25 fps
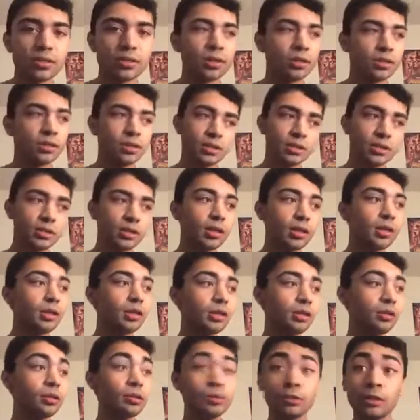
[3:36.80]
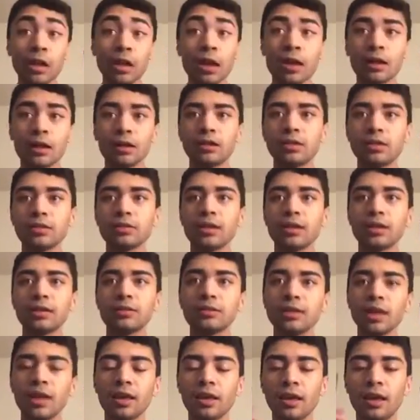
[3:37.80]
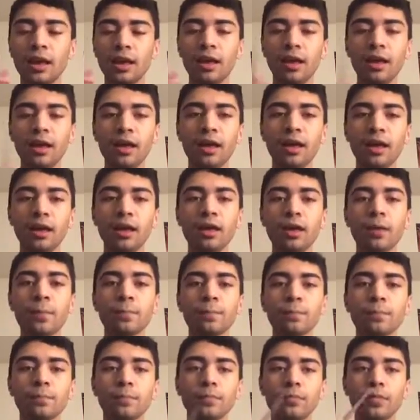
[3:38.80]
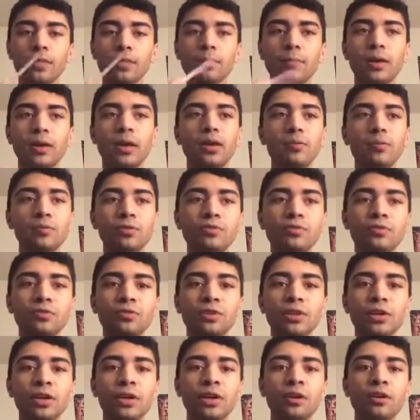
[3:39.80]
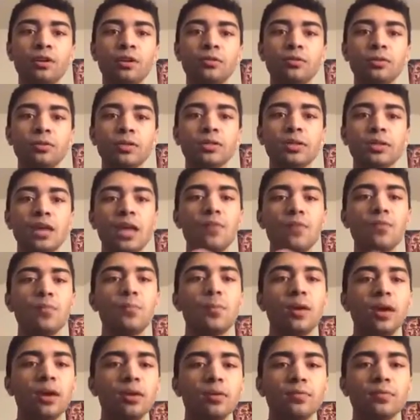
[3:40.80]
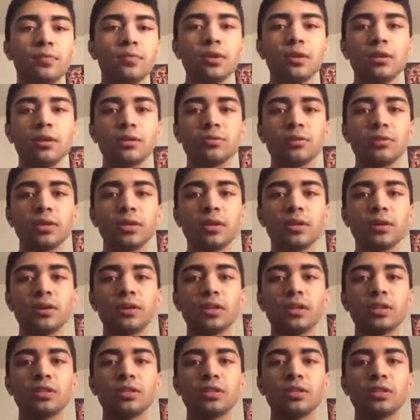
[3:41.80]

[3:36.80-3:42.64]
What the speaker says: see it. It's like a little dot. It's like saying, hi, my name is Frio, because I have a bag of food over here.